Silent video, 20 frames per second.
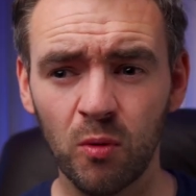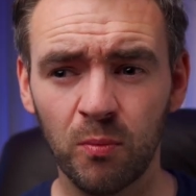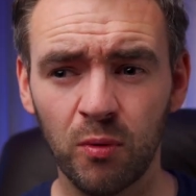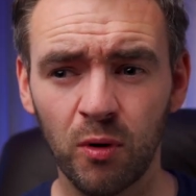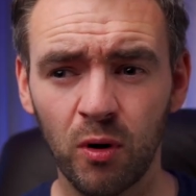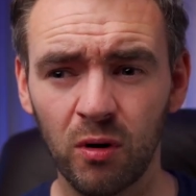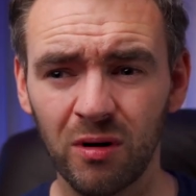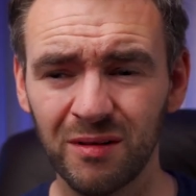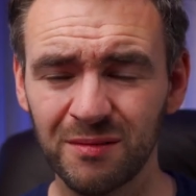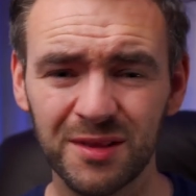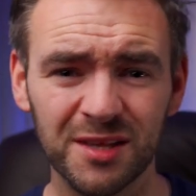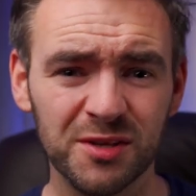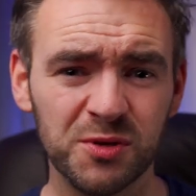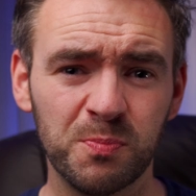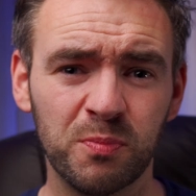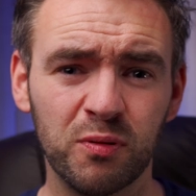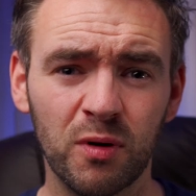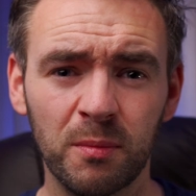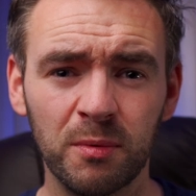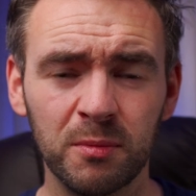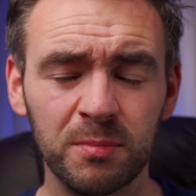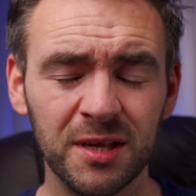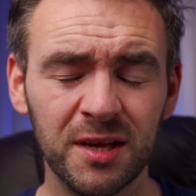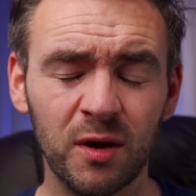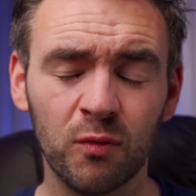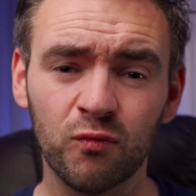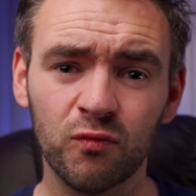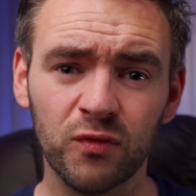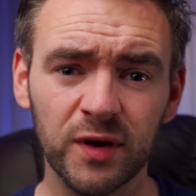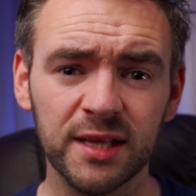but that's probably
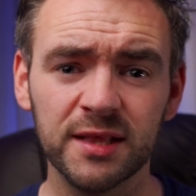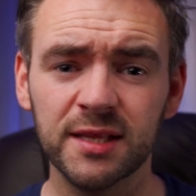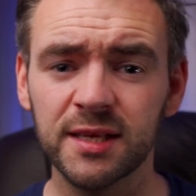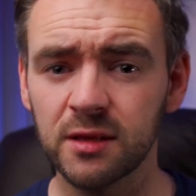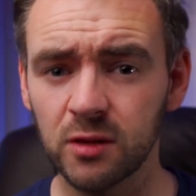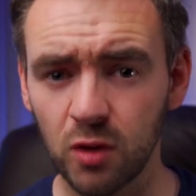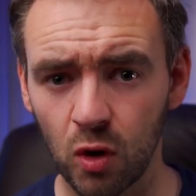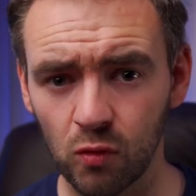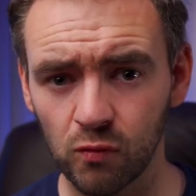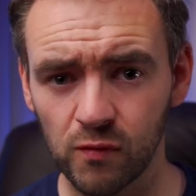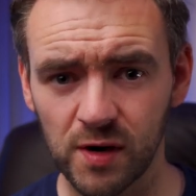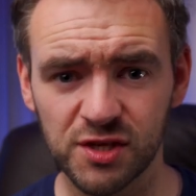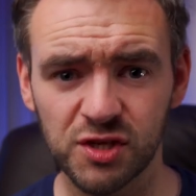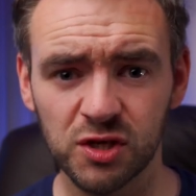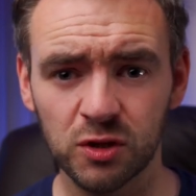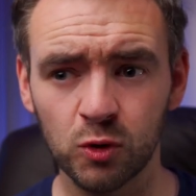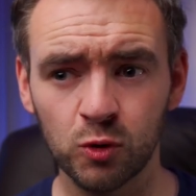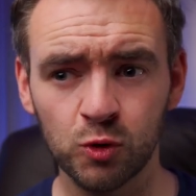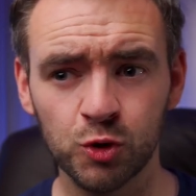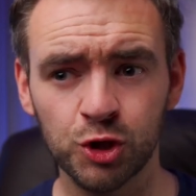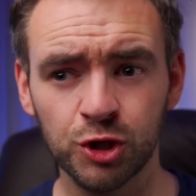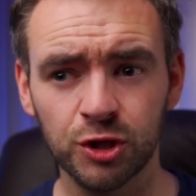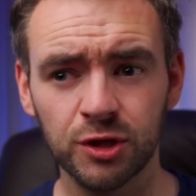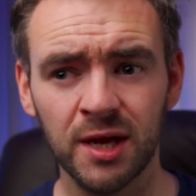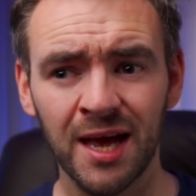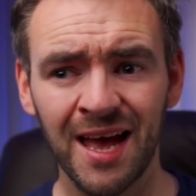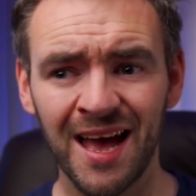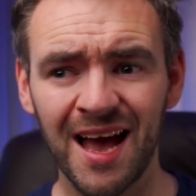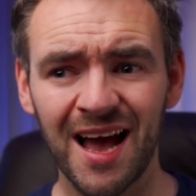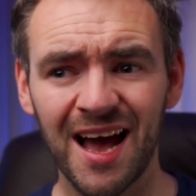a really low resolution